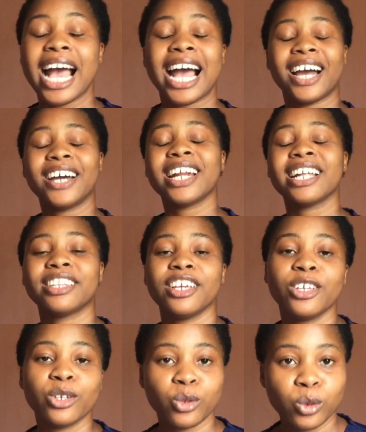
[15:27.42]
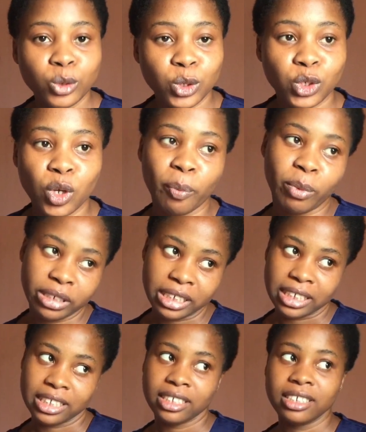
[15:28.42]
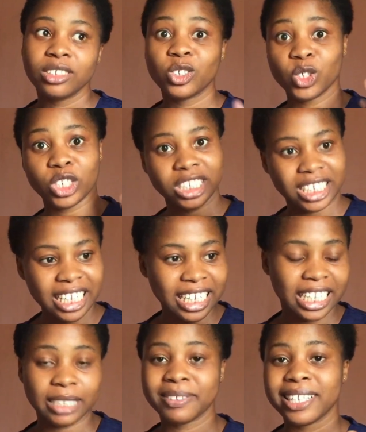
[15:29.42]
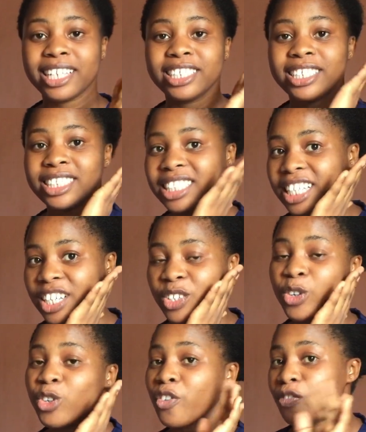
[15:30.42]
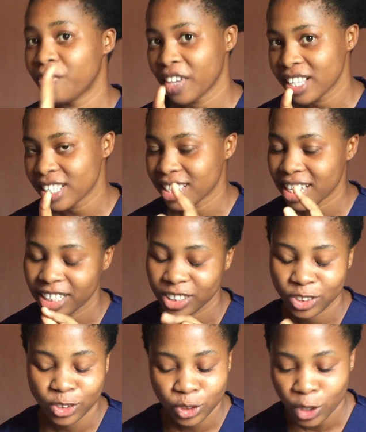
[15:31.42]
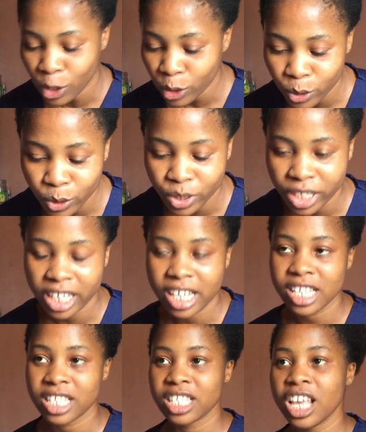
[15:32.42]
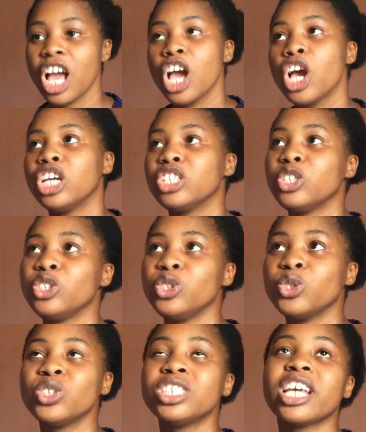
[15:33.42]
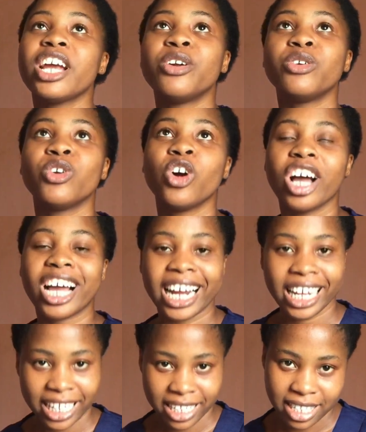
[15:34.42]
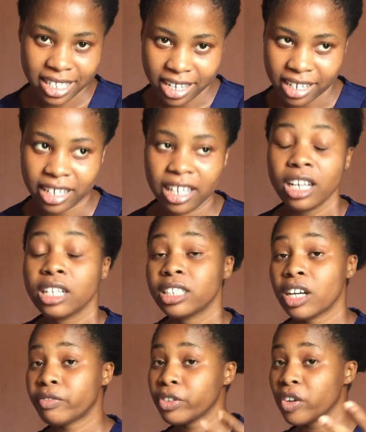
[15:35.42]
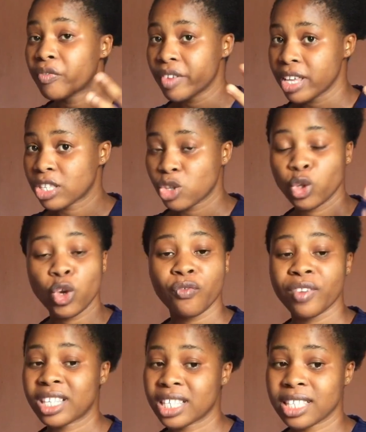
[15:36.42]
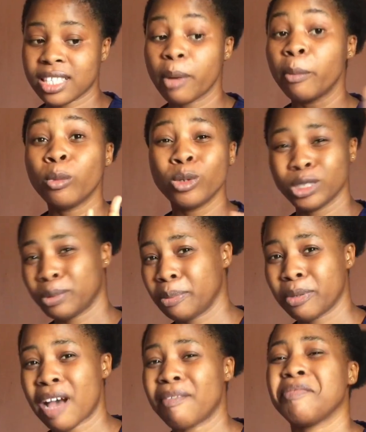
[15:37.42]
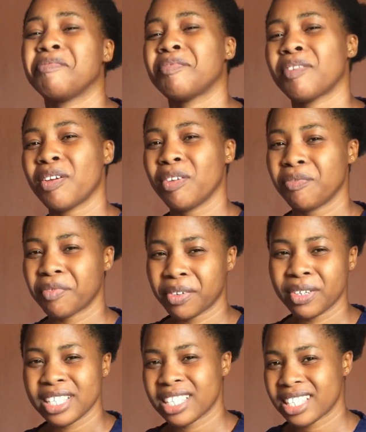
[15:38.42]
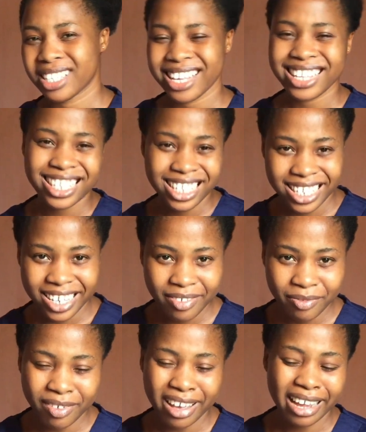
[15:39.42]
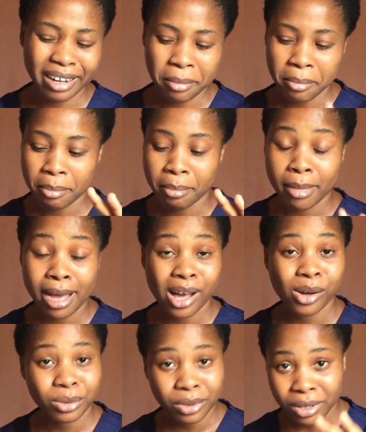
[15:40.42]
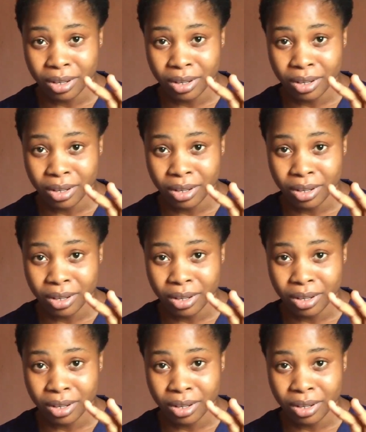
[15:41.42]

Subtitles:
Another thing you do to your body, to your skin, especially the skin on your face, that is not good is you use a wrong cleanser. Now for your face, you know your face is, most people have a very, very sensitive and mild